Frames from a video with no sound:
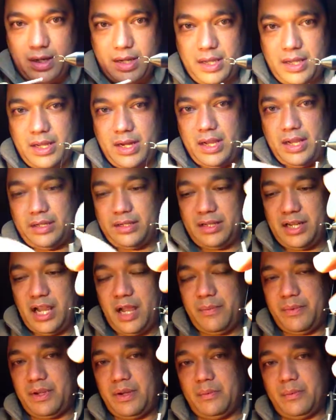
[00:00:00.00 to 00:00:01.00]
and I'll
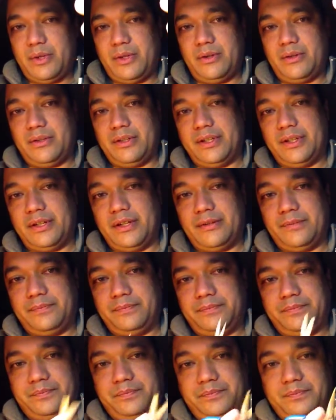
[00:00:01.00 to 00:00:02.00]
stop in the middle there,
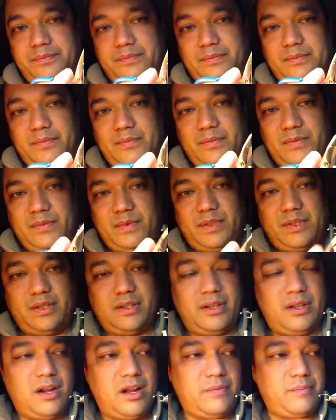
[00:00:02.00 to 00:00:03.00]

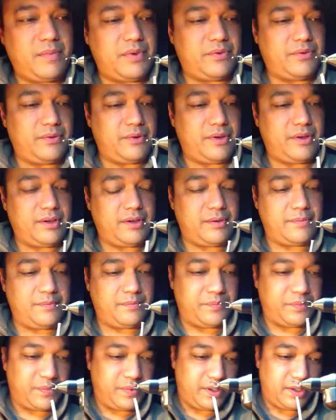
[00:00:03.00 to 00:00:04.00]
cut off my thread,
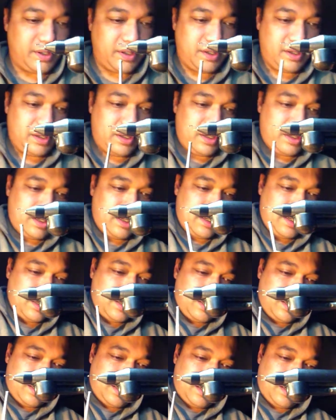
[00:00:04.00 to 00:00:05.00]

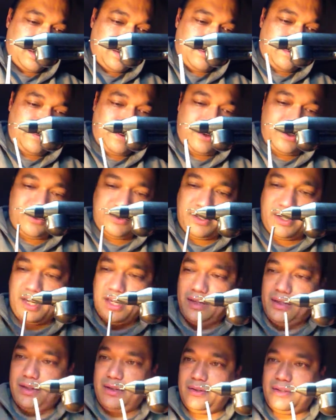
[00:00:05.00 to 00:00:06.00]
and the first thing
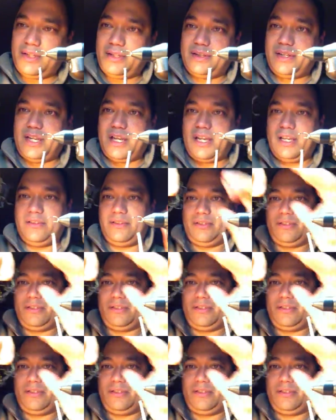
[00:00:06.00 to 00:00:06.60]
I do is I tie in the